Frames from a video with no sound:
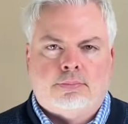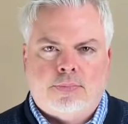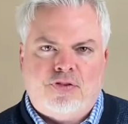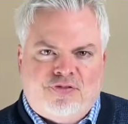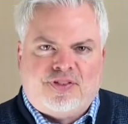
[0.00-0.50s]

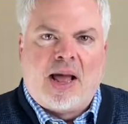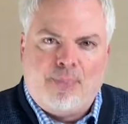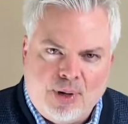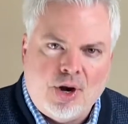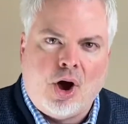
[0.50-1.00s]

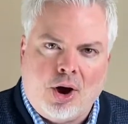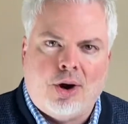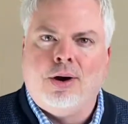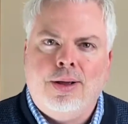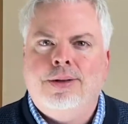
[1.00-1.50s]
flapping our
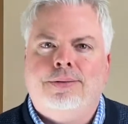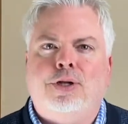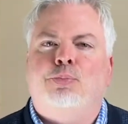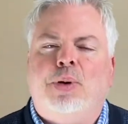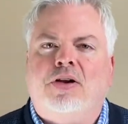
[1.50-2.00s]
little
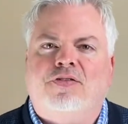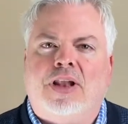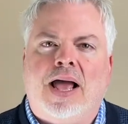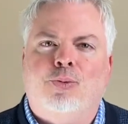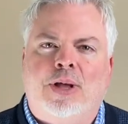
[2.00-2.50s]
butterfly
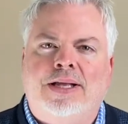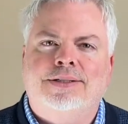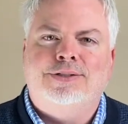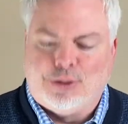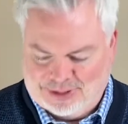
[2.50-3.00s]
wings,
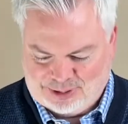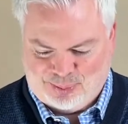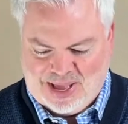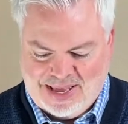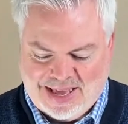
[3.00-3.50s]
so to
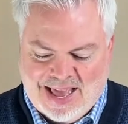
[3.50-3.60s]
speak,